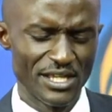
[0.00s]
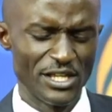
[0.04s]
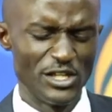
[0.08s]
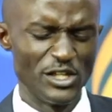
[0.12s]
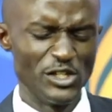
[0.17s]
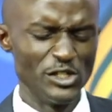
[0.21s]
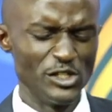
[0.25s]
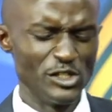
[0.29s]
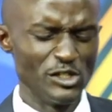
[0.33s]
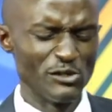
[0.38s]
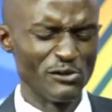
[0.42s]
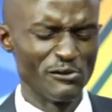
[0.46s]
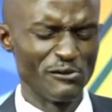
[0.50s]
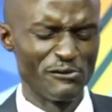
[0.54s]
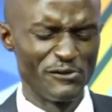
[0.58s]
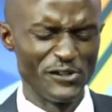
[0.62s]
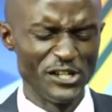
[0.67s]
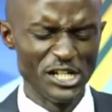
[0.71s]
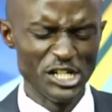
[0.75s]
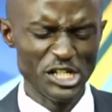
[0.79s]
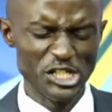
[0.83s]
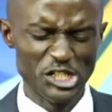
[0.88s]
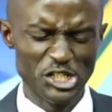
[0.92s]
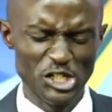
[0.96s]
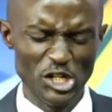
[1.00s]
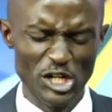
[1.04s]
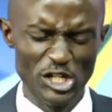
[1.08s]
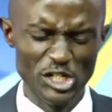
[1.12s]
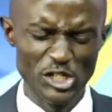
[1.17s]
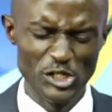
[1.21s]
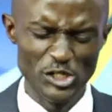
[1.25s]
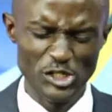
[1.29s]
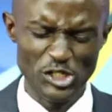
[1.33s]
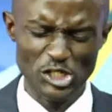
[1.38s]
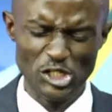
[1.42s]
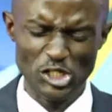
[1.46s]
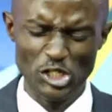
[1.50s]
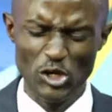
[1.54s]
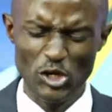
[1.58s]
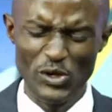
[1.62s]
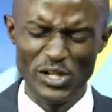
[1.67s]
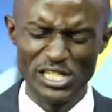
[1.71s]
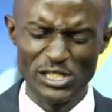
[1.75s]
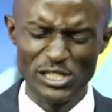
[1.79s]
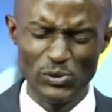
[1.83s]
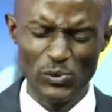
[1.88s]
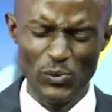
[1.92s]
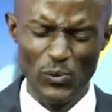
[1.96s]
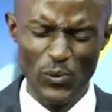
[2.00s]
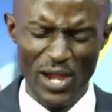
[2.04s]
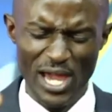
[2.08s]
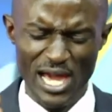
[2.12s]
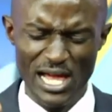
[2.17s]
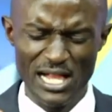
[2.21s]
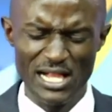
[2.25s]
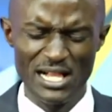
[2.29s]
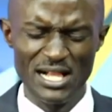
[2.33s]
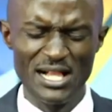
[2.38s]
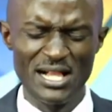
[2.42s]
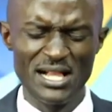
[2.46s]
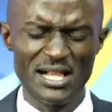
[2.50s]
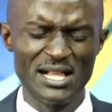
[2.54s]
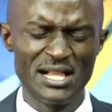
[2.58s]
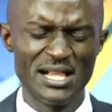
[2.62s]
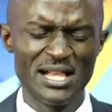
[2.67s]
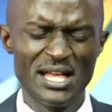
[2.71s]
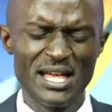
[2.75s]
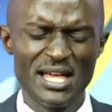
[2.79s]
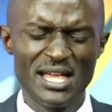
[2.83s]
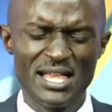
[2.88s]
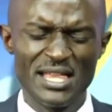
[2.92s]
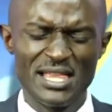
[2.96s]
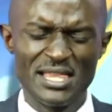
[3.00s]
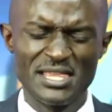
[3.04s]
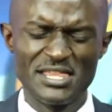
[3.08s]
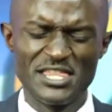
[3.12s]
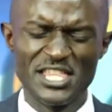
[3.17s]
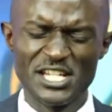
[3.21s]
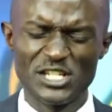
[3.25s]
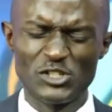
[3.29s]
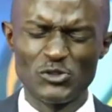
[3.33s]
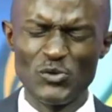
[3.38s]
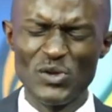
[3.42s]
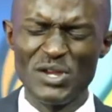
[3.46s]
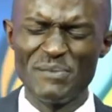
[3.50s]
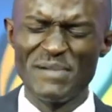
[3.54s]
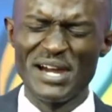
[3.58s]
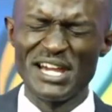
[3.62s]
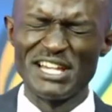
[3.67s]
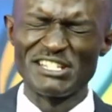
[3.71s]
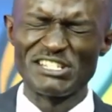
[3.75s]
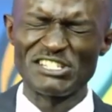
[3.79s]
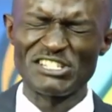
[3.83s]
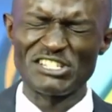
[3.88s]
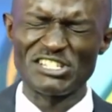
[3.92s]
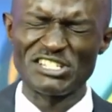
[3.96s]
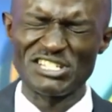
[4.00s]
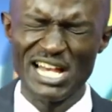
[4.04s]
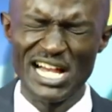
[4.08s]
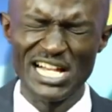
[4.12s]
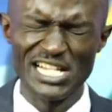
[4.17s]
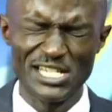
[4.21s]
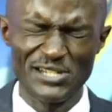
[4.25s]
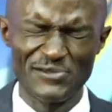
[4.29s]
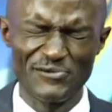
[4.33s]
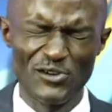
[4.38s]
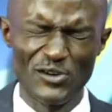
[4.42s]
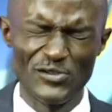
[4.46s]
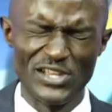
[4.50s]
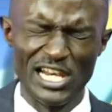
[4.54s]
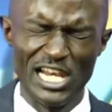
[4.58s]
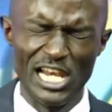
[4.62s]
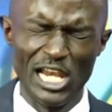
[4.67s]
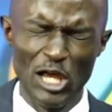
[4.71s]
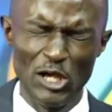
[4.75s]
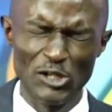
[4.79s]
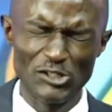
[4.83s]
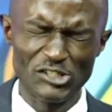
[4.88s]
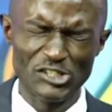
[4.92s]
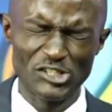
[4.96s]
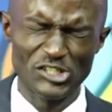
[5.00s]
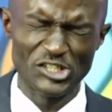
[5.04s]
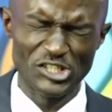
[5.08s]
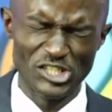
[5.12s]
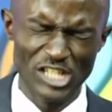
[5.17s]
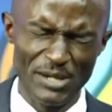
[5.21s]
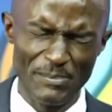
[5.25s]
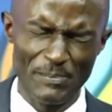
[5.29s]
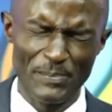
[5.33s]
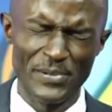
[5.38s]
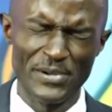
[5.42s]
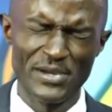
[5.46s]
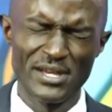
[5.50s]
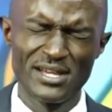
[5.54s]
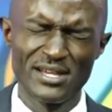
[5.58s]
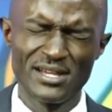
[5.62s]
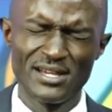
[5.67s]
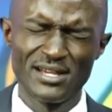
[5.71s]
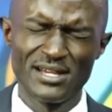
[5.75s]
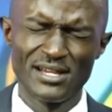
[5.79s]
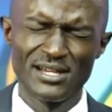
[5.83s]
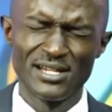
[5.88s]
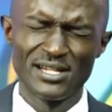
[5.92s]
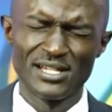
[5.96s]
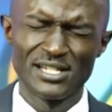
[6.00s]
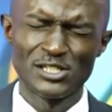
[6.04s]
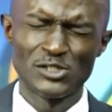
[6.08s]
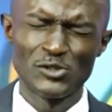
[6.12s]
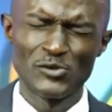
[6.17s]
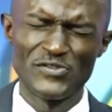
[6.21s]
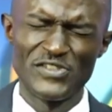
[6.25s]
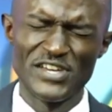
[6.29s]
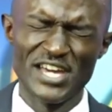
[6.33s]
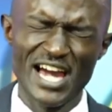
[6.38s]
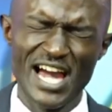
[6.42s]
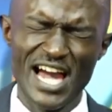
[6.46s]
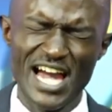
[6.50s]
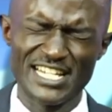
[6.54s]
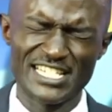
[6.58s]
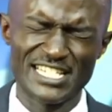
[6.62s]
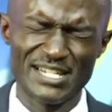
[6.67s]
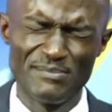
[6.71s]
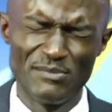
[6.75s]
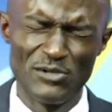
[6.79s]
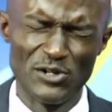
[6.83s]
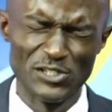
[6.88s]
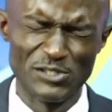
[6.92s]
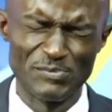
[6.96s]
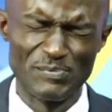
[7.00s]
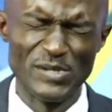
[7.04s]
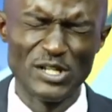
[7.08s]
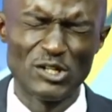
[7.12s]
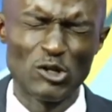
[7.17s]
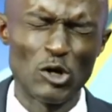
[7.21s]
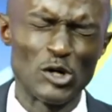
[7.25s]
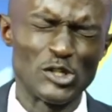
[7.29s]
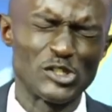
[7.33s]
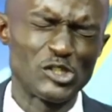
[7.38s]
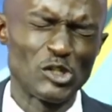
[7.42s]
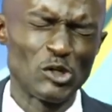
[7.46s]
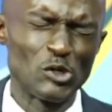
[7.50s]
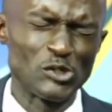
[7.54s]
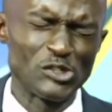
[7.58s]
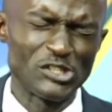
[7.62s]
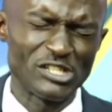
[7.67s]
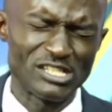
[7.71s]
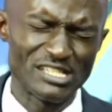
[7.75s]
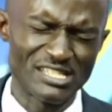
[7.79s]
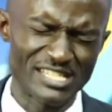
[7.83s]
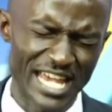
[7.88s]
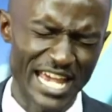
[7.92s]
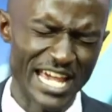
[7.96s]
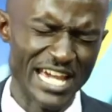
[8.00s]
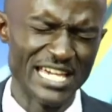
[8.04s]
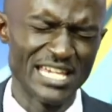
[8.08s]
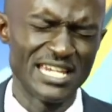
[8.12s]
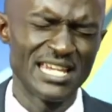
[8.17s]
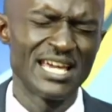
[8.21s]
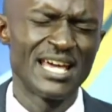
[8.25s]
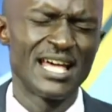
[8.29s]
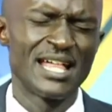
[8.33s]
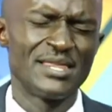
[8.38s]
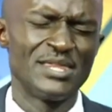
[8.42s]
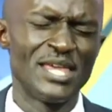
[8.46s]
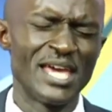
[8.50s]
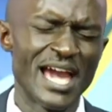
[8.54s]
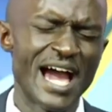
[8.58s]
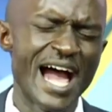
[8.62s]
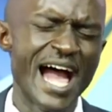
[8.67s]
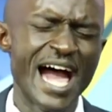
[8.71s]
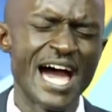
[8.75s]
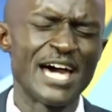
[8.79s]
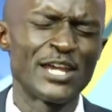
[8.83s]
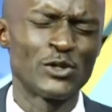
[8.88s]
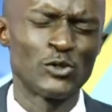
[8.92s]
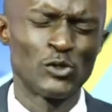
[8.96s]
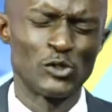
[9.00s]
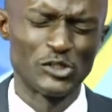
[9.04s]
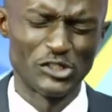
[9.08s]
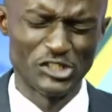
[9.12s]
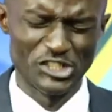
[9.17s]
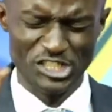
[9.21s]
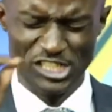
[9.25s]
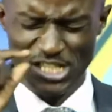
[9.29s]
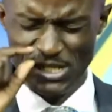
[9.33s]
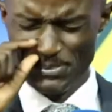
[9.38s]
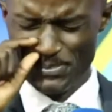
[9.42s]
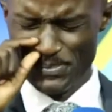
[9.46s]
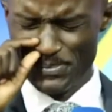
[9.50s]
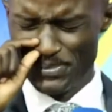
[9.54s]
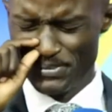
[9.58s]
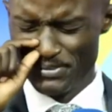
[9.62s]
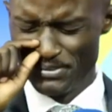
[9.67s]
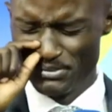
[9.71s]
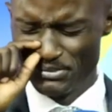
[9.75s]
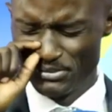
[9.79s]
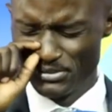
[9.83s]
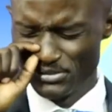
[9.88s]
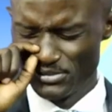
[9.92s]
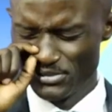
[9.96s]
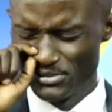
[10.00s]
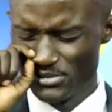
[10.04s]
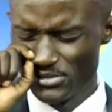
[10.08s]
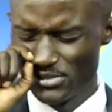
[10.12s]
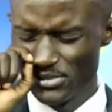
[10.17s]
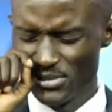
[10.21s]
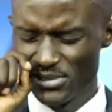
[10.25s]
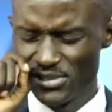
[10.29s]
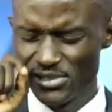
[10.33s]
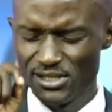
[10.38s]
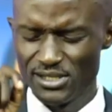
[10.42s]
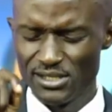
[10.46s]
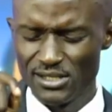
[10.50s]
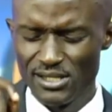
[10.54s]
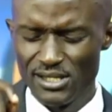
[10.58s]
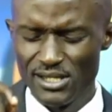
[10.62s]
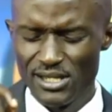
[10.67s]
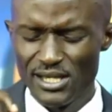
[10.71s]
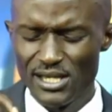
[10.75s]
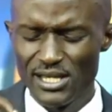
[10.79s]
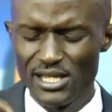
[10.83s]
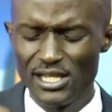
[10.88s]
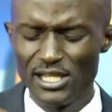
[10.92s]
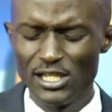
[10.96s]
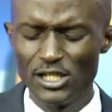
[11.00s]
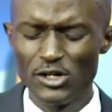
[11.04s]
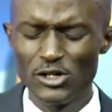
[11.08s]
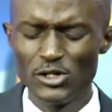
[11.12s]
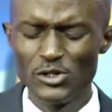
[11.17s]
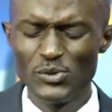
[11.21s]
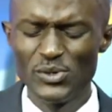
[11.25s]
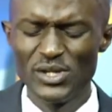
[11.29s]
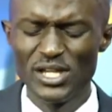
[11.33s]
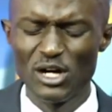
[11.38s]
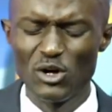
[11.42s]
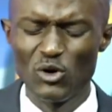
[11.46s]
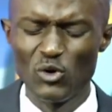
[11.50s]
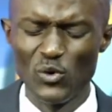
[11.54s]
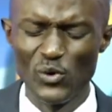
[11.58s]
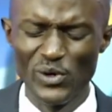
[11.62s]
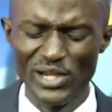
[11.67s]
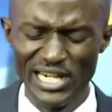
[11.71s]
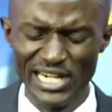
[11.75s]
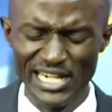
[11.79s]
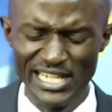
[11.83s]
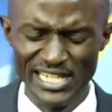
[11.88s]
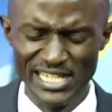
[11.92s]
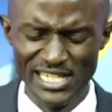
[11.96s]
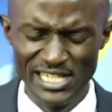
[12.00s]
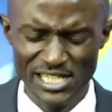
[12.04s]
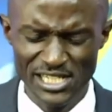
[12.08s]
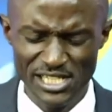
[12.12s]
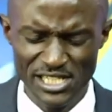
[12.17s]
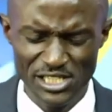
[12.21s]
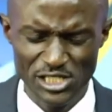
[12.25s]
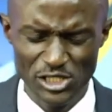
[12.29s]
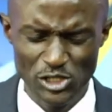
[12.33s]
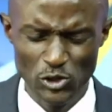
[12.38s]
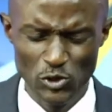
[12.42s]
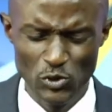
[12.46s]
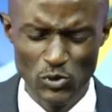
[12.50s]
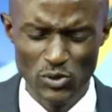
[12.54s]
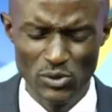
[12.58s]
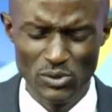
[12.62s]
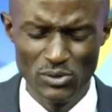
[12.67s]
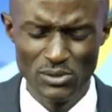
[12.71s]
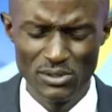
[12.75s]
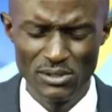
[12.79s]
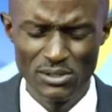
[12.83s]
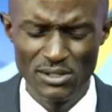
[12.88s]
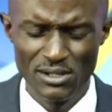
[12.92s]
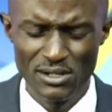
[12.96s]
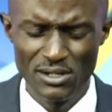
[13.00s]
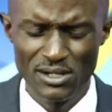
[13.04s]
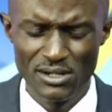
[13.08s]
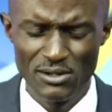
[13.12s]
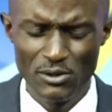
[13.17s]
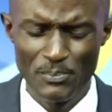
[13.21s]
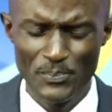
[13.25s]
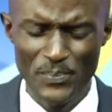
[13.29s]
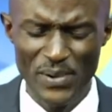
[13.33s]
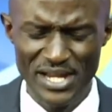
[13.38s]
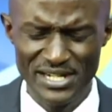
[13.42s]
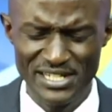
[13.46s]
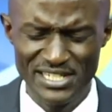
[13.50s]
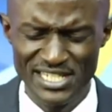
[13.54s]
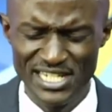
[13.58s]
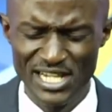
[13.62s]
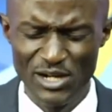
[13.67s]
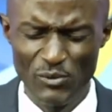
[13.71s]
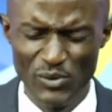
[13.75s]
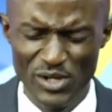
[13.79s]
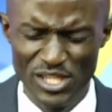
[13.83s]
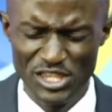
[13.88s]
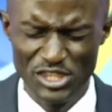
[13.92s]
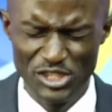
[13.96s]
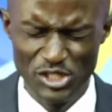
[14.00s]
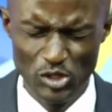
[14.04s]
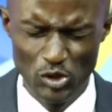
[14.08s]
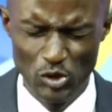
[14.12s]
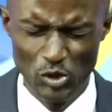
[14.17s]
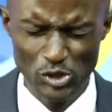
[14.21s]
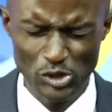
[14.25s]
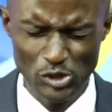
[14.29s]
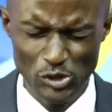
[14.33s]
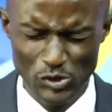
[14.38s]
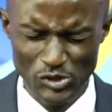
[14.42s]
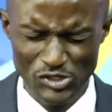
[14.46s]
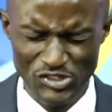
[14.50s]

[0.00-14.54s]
In your vision, you saw it well that we might search for the lost sheep to the uttermost, because you said they are your sheep. Lord, we are willing to partner with you to